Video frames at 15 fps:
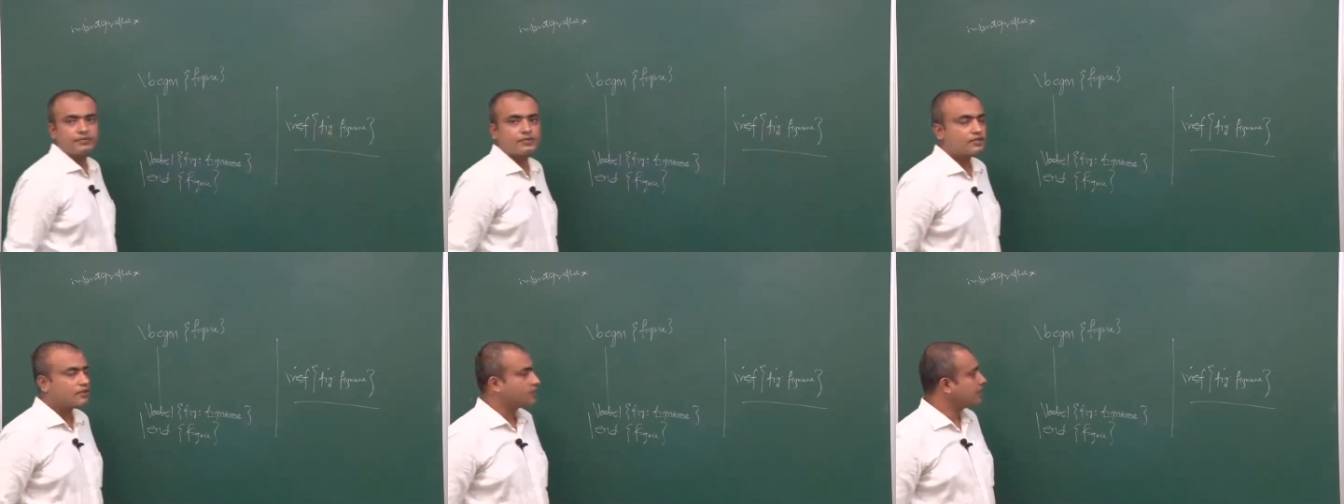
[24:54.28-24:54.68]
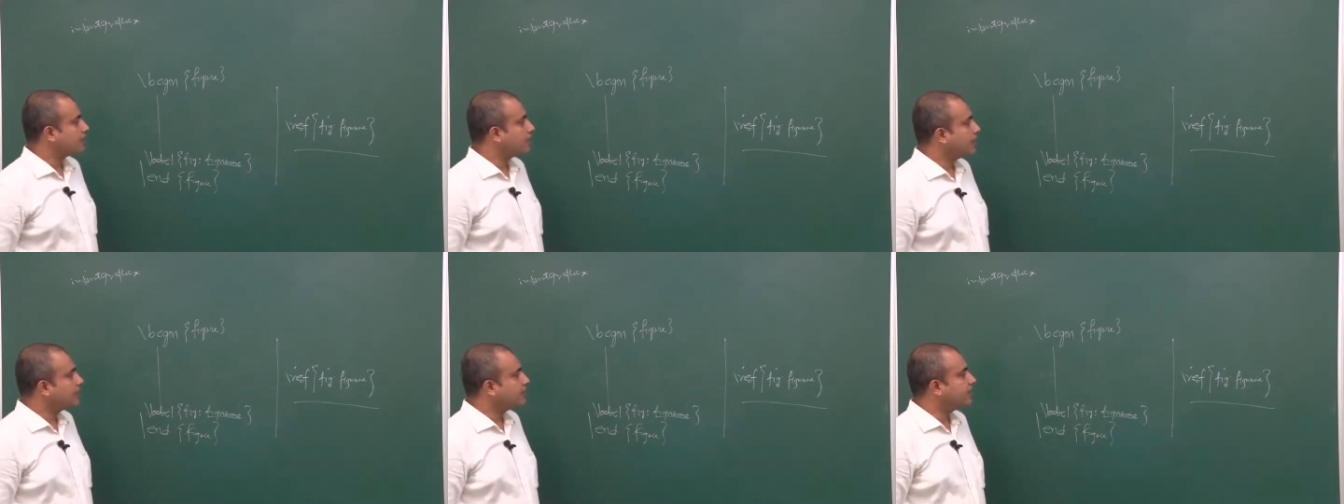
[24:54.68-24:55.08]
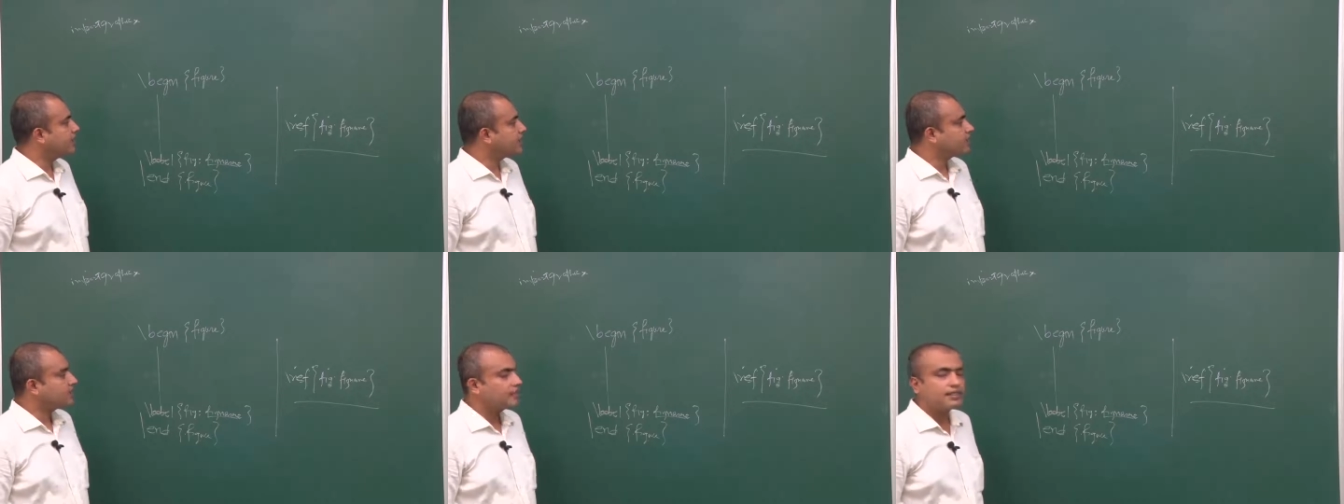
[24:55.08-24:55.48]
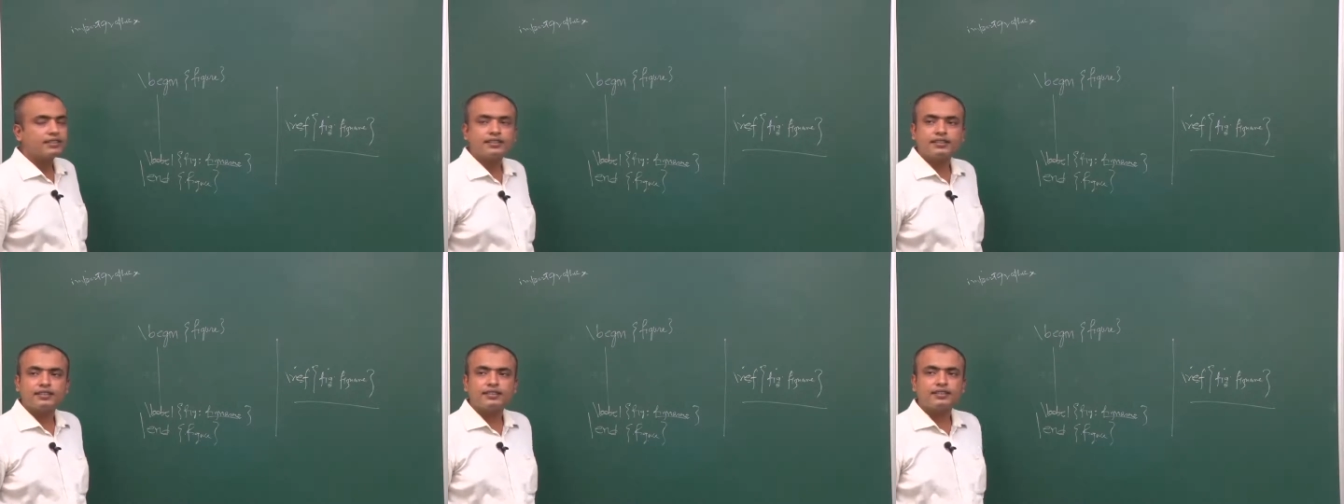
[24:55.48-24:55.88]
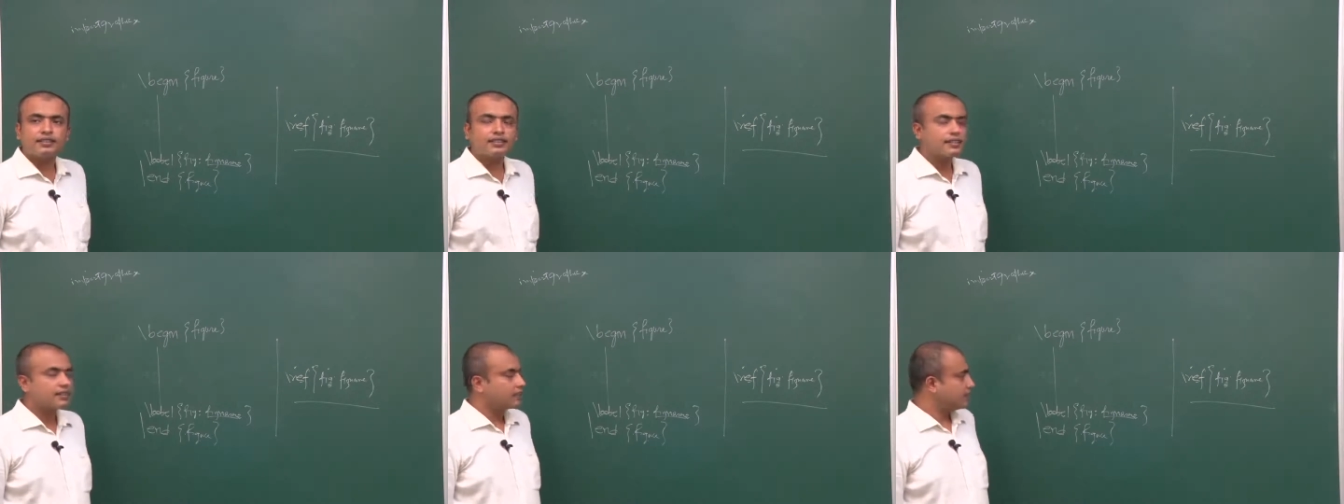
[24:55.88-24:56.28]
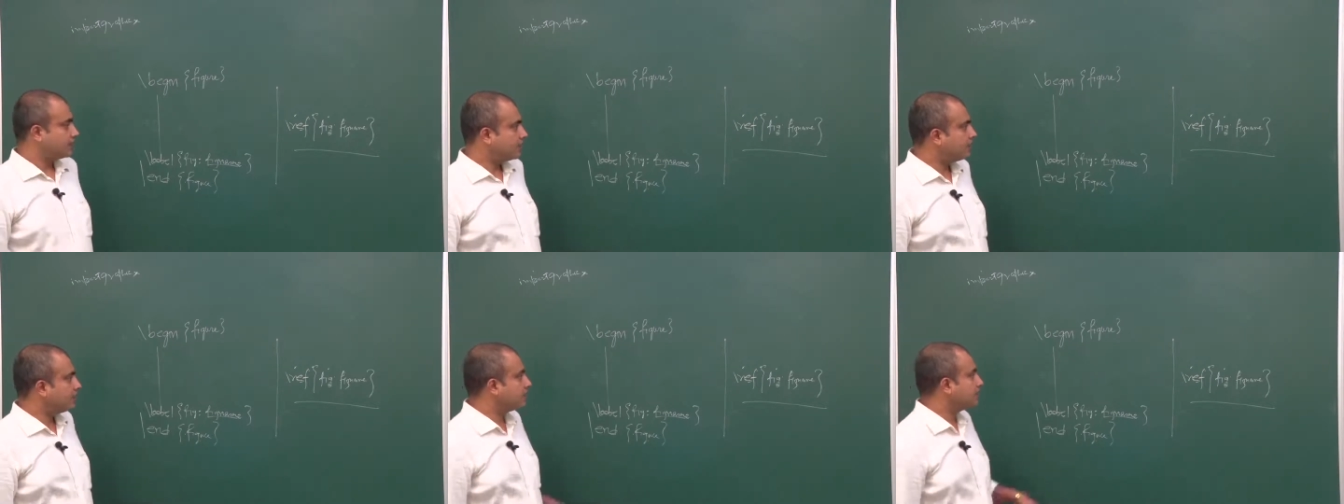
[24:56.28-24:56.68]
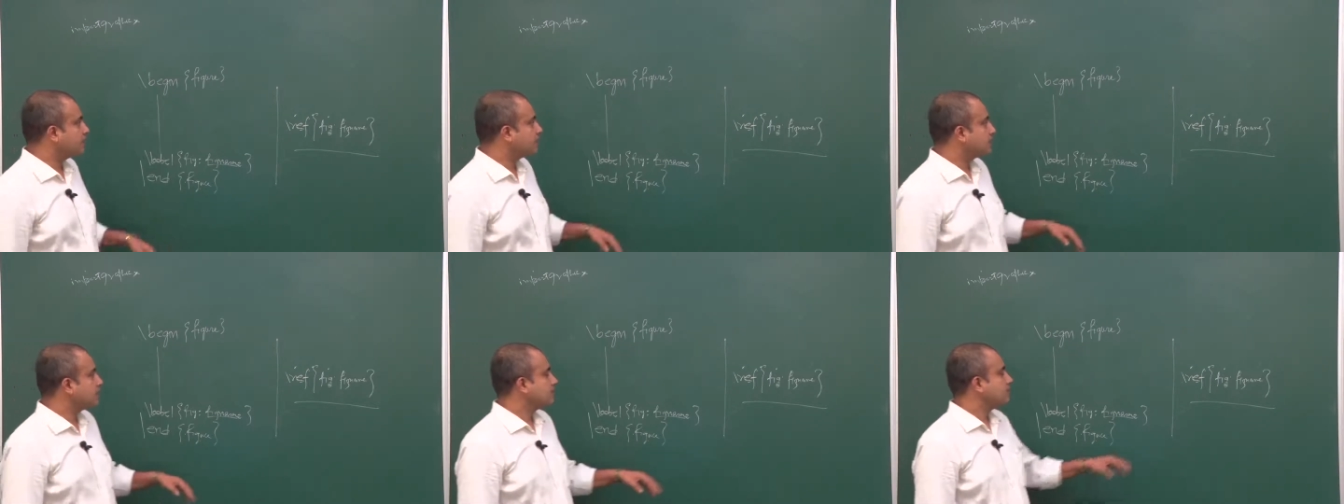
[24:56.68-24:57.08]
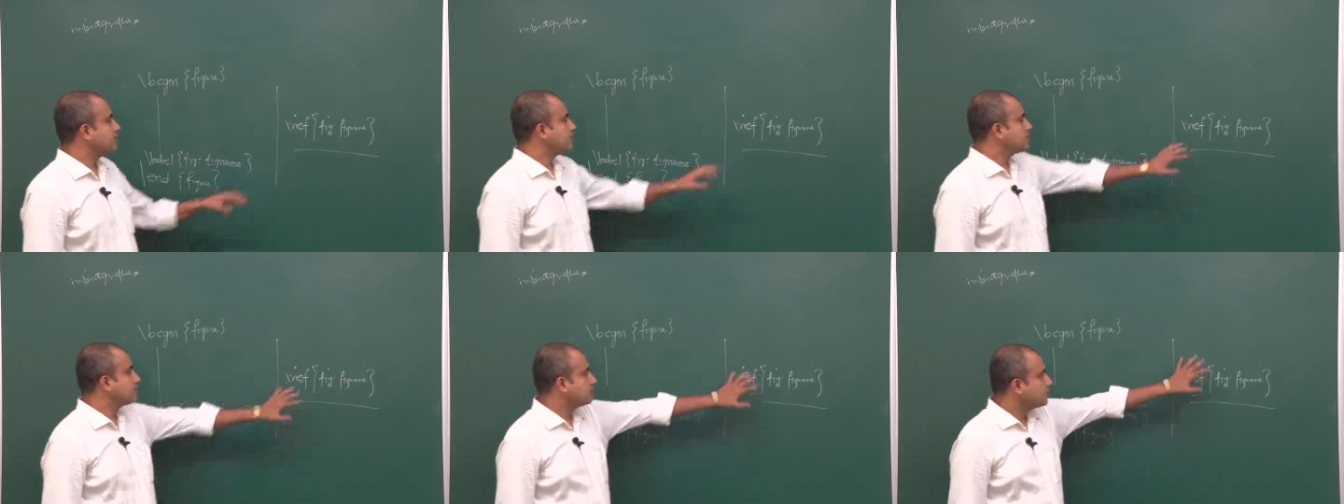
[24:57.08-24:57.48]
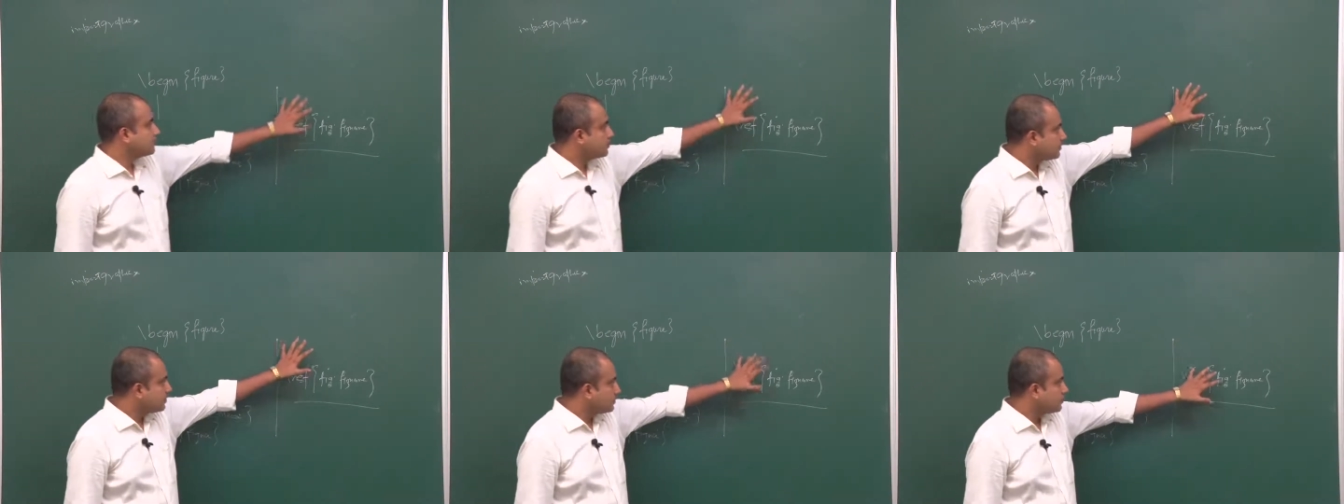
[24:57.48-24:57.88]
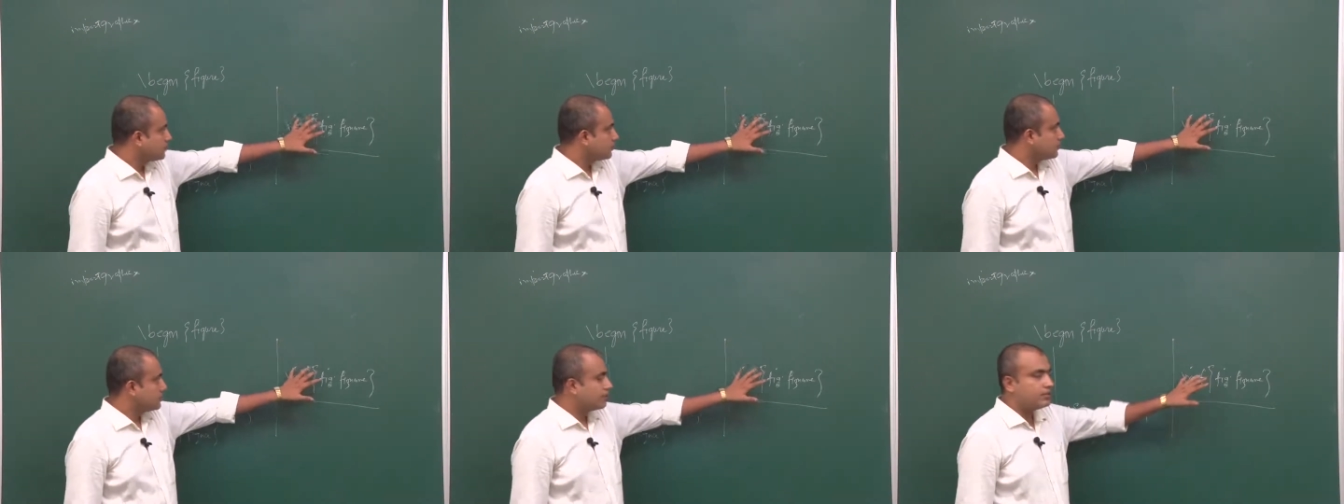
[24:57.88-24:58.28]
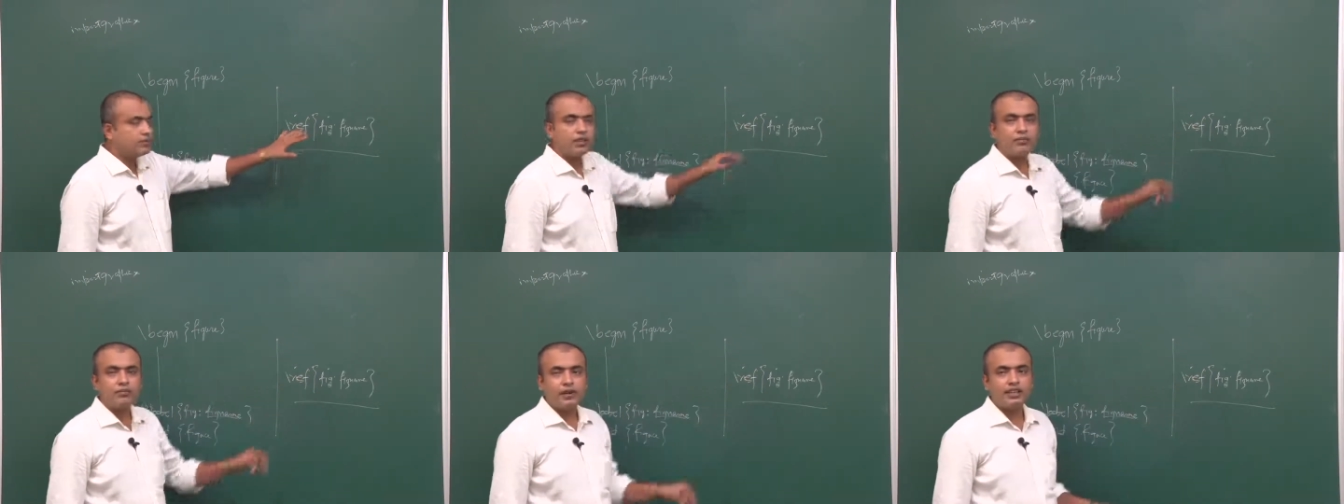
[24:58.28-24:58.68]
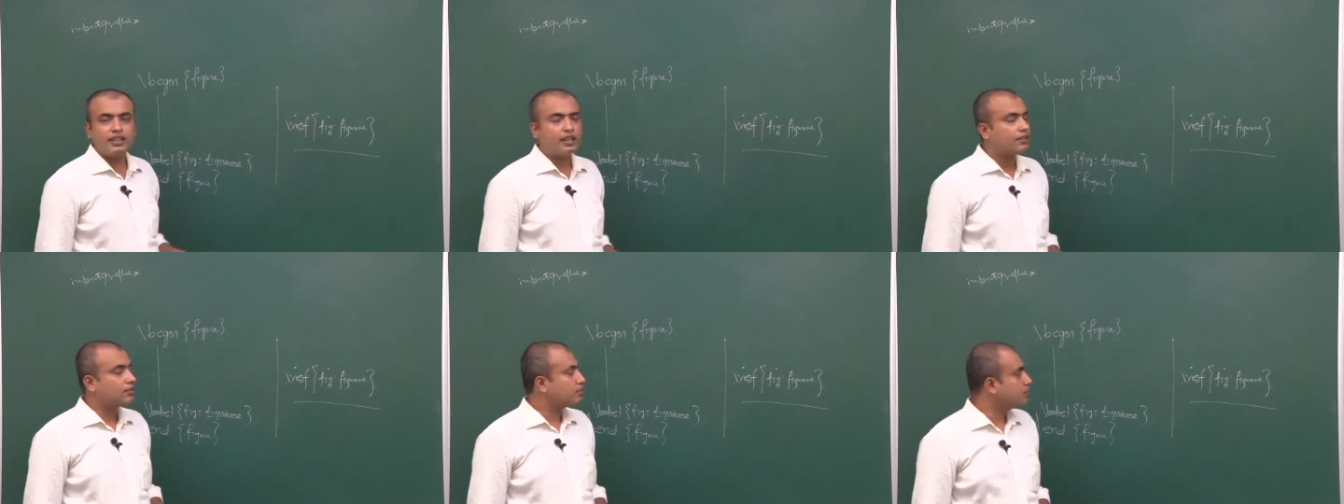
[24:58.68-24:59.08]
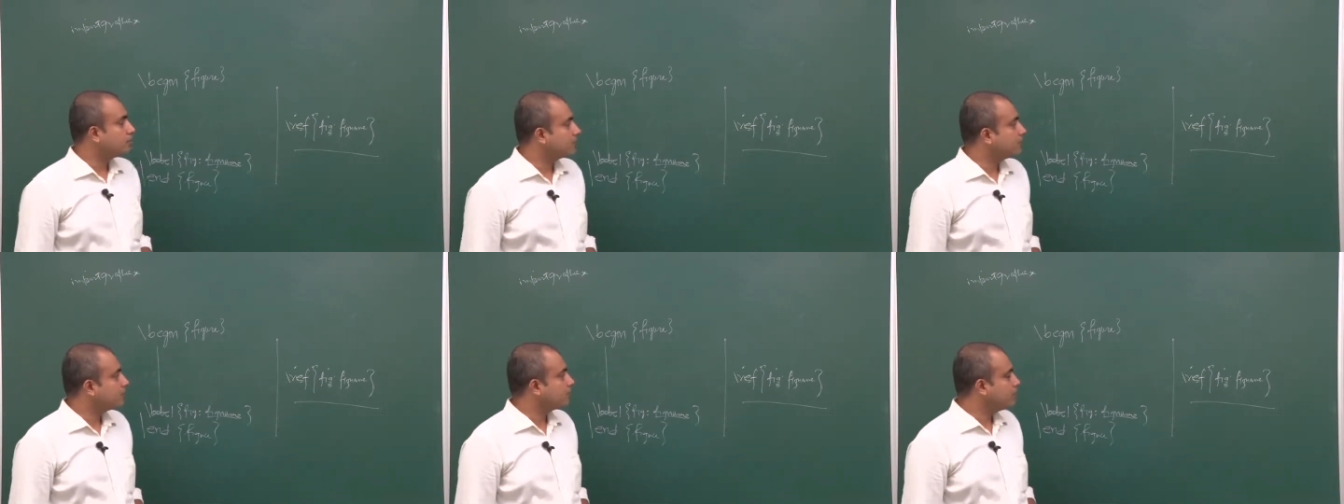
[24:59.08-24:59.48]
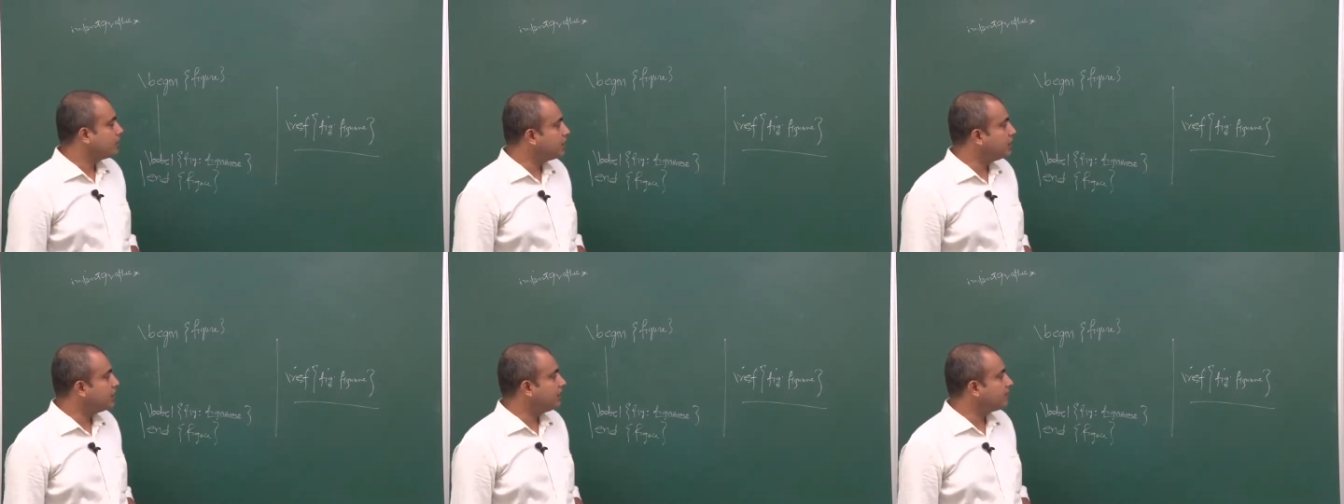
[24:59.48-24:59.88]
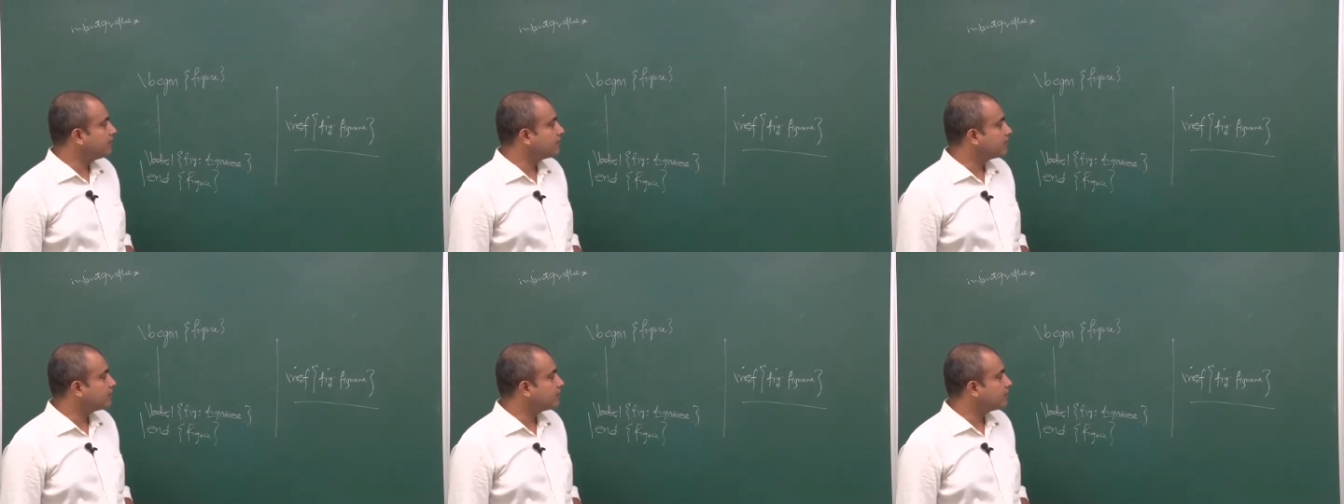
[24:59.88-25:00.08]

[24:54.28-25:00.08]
So if you write that, then when you compile the output in the PDF,